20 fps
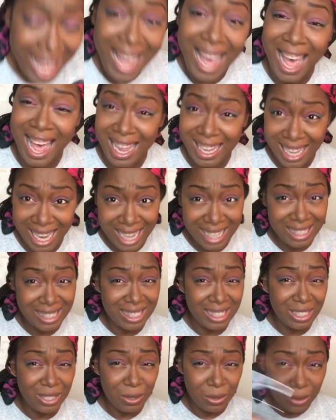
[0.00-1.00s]
I like
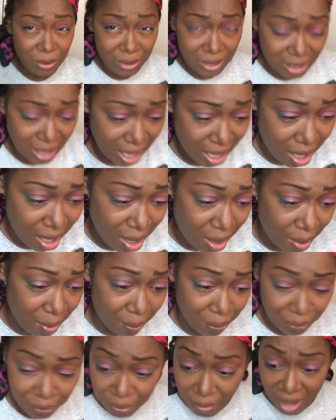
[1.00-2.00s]
to use
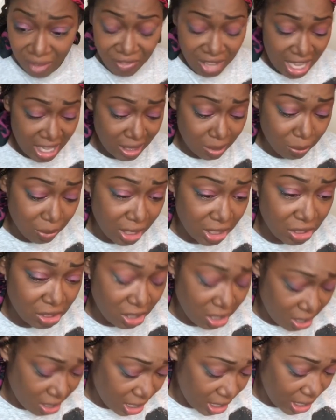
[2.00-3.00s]
my face brush
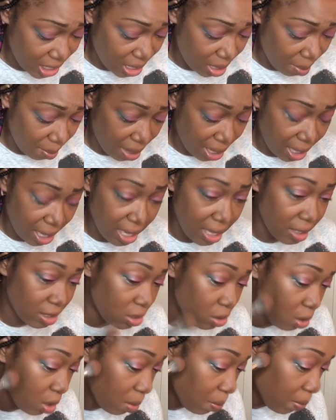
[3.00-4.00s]
dirty and my
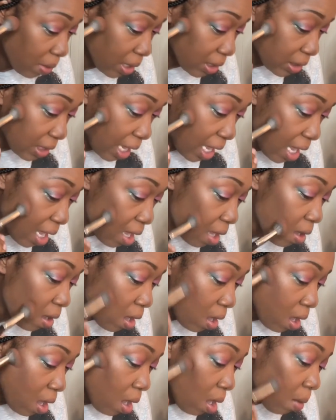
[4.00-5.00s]
contour brush. I'll
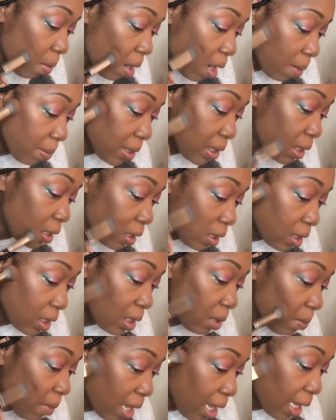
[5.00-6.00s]
probably
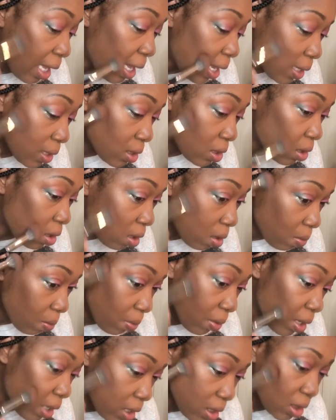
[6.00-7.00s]
clean my contour
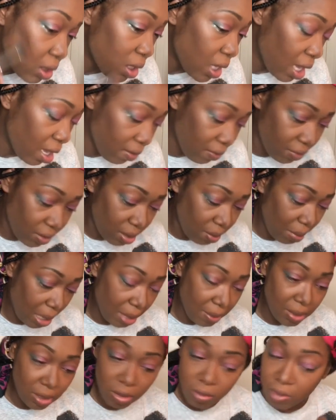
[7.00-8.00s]
brush every
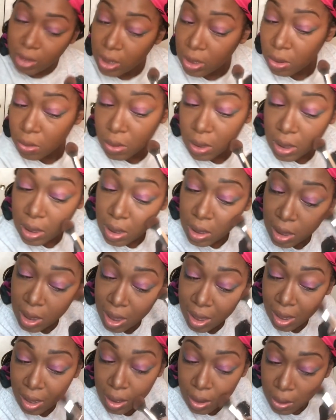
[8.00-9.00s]
maybe 3 uses.
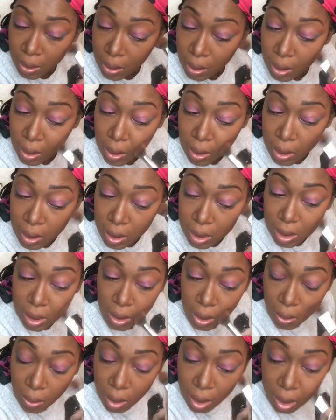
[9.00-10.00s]

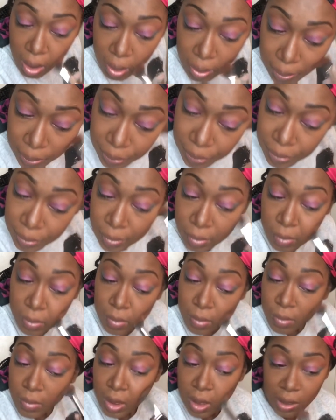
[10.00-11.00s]
So,
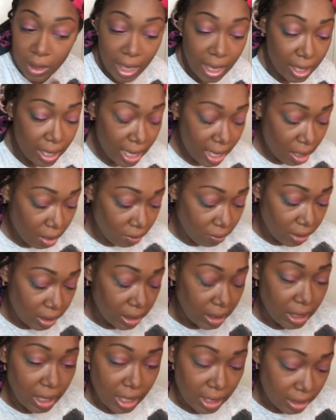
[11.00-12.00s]
yeah, they don't
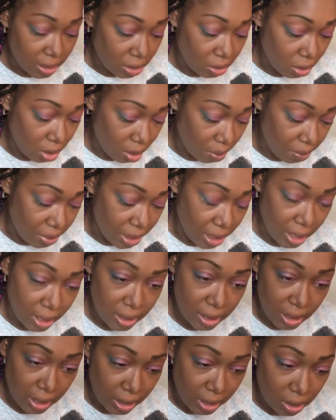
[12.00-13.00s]
really contour
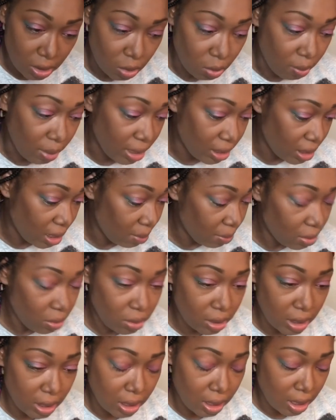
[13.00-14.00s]
Beyonce too much. And I'm
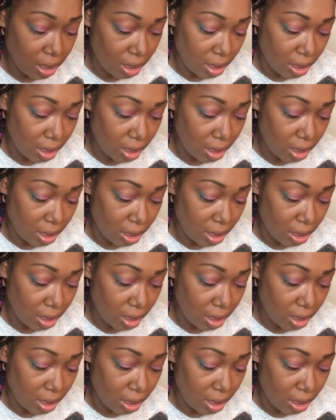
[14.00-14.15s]
using